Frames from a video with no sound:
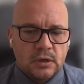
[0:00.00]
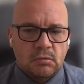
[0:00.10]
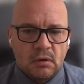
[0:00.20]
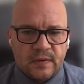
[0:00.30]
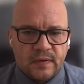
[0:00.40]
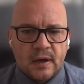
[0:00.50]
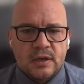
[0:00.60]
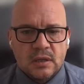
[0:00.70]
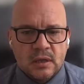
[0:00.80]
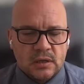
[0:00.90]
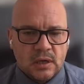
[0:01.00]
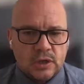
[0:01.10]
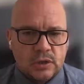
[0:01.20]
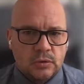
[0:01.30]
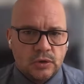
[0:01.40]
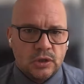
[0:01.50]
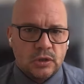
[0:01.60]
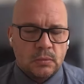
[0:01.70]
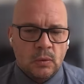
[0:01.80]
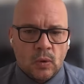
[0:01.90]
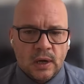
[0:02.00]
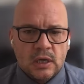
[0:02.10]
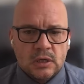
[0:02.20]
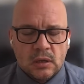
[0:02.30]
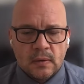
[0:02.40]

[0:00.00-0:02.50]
to revise the international system in ways that